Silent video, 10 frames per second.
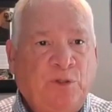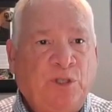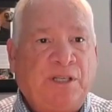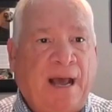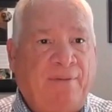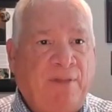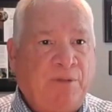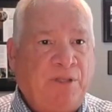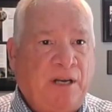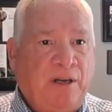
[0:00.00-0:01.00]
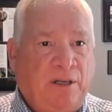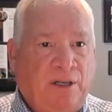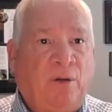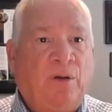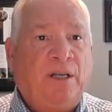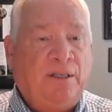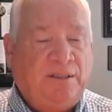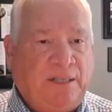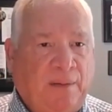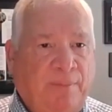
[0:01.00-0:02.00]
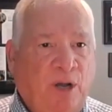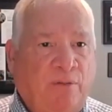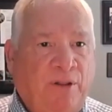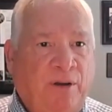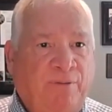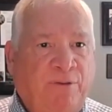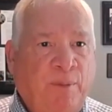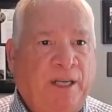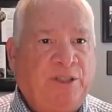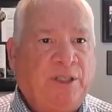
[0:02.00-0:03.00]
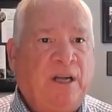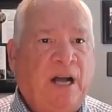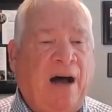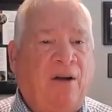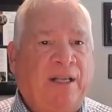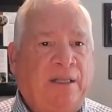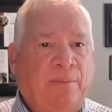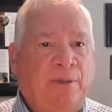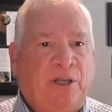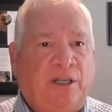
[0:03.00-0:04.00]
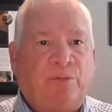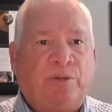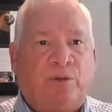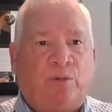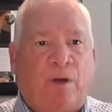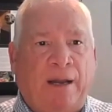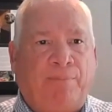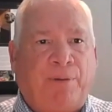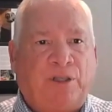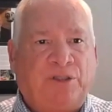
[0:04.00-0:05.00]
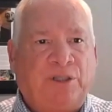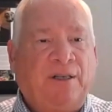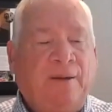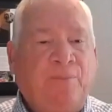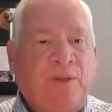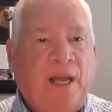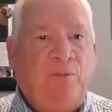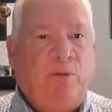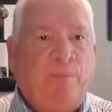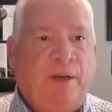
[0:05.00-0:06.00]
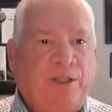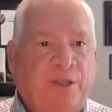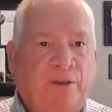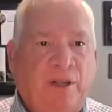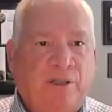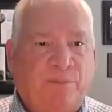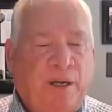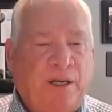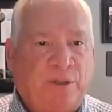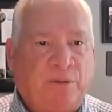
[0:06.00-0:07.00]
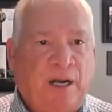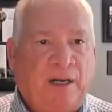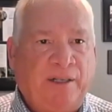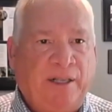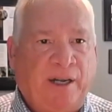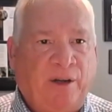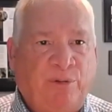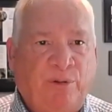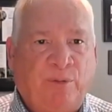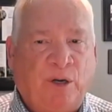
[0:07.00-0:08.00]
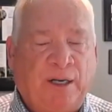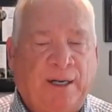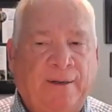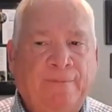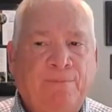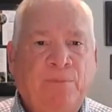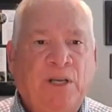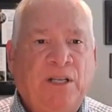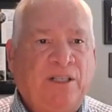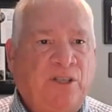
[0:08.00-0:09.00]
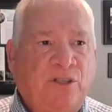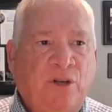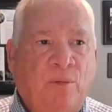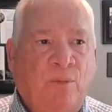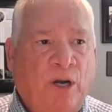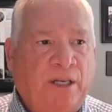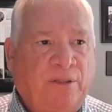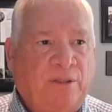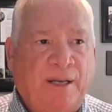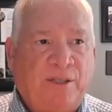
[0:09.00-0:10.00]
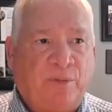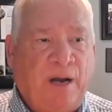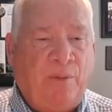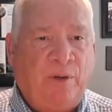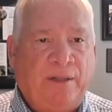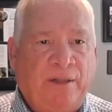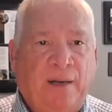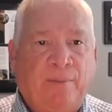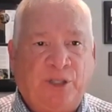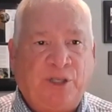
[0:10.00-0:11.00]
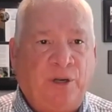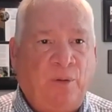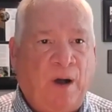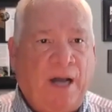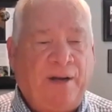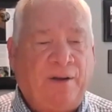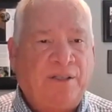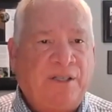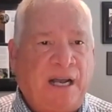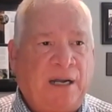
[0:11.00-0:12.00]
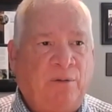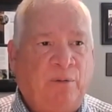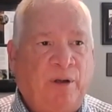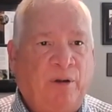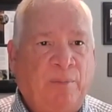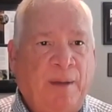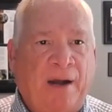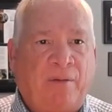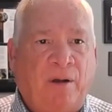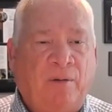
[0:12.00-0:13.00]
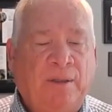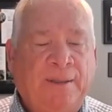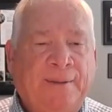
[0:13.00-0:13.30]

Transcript: Just have them send you know send me over their information. I'll get them in touch with the right person and we'll make sure that it's priced correctly and they go through the market. This is no market to mess around with, and I'm going to show you why here in a second when we go to the macro.